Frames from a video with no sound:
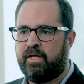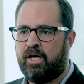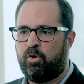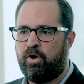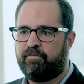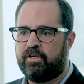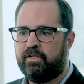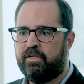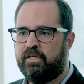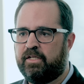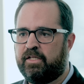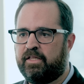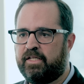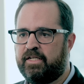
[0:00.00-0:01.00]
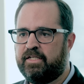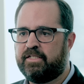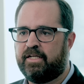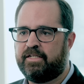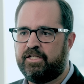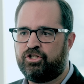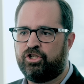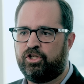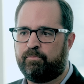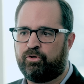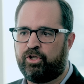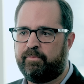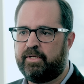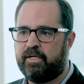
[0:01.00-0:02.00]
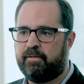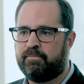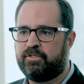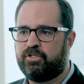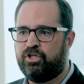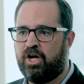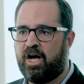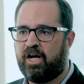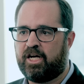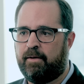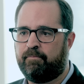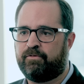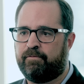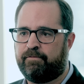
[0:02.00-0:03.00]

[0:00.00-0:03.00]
However, these additional premiums do not come for